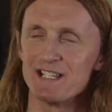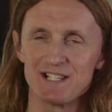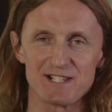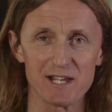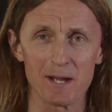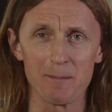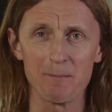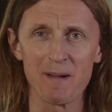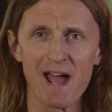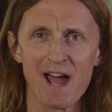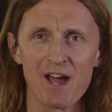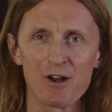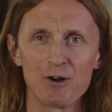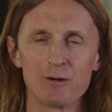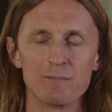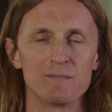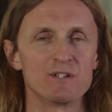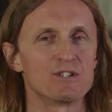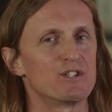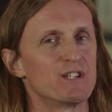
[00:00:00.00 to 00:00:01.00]
Is he a man or
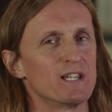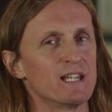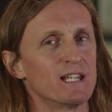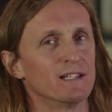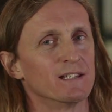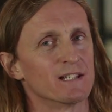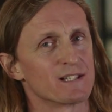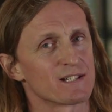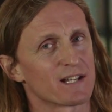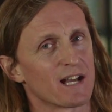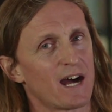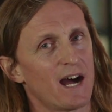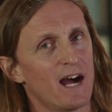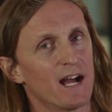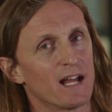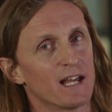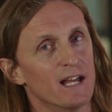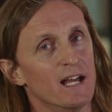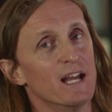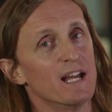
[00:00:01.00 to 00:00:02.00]
a machine? This
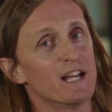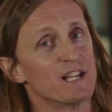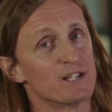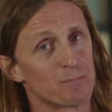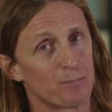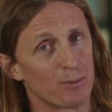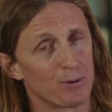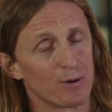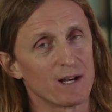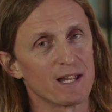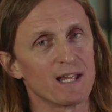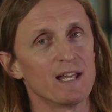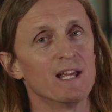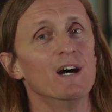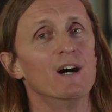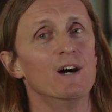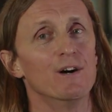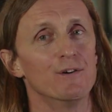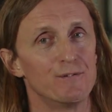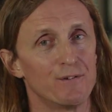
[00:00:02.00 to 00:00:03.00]
guy is pretty
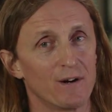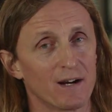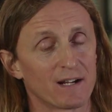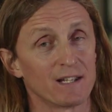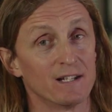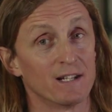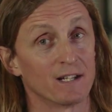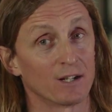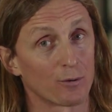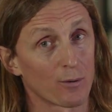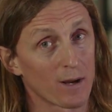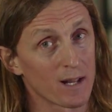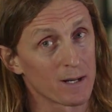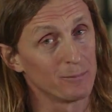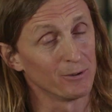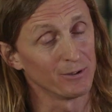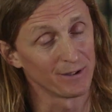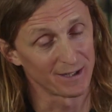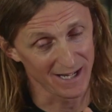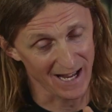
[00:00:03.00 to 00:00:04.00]
fucking
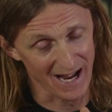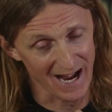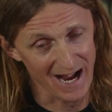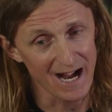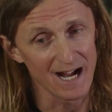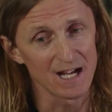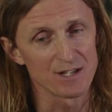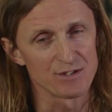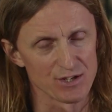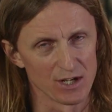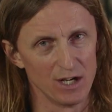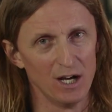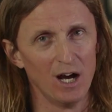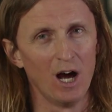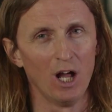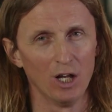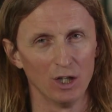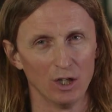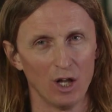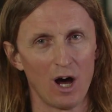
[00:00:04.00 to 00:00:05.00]
incredible and adds
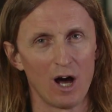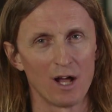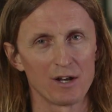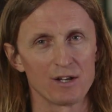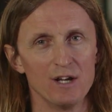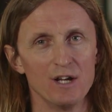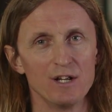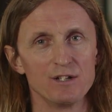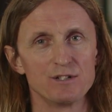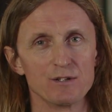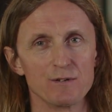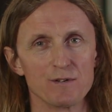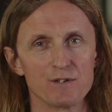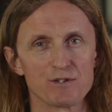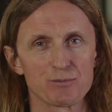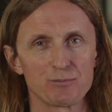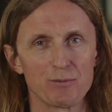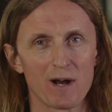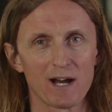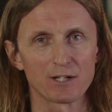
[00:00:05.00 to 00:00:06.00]
a lot to
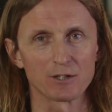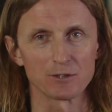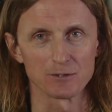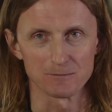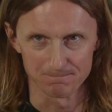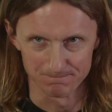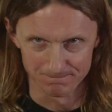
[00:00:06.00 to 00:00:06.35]
this record.